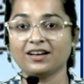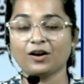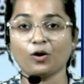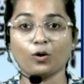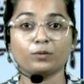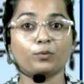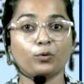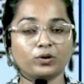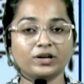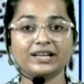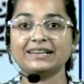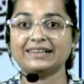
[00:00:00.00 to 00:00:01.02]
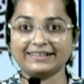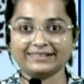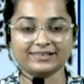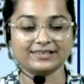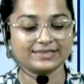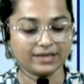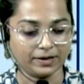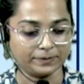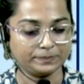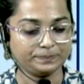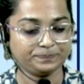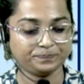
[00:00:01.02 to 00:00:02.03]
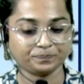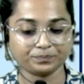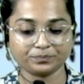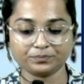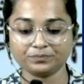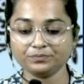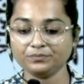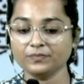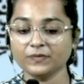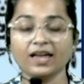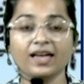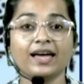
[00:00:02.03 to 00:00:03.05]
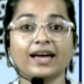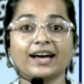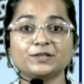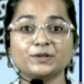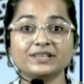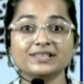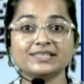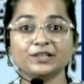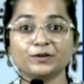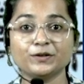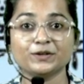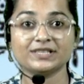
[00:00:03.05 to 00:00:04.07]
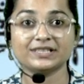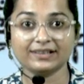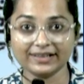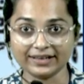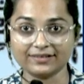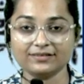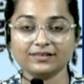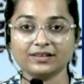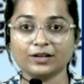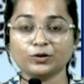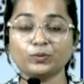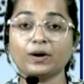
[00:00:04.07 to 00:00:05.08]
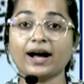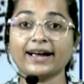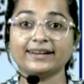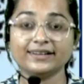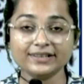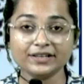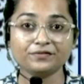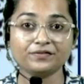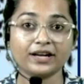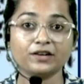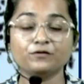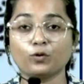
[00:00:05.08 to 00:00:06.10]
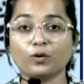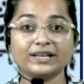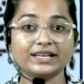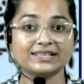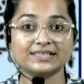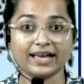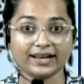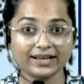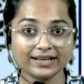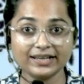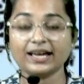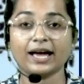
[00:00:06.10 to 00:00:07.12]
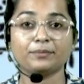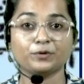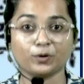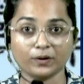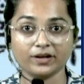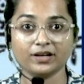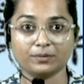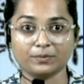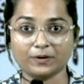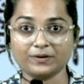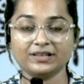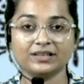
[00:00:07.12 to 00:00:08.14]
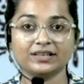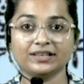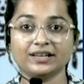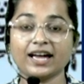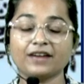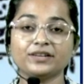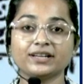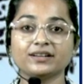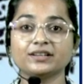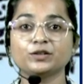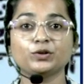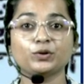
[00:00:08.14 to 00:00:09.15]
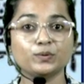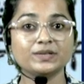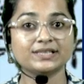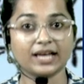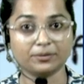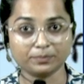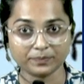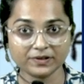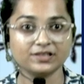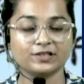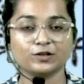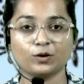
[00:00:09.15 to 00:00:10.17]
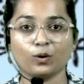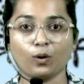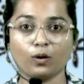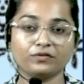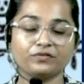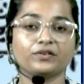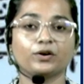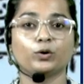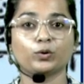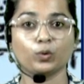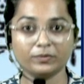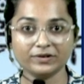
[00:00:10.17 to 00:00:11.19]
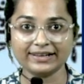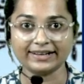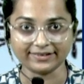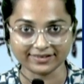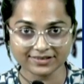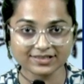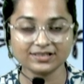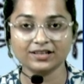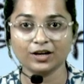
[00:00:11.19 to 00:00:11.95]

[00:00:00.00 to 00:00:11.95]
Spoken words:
or Modi letters are. As you can see on your screen, to identify what exactly I'm talking about, you have taken two samples of Roman letters.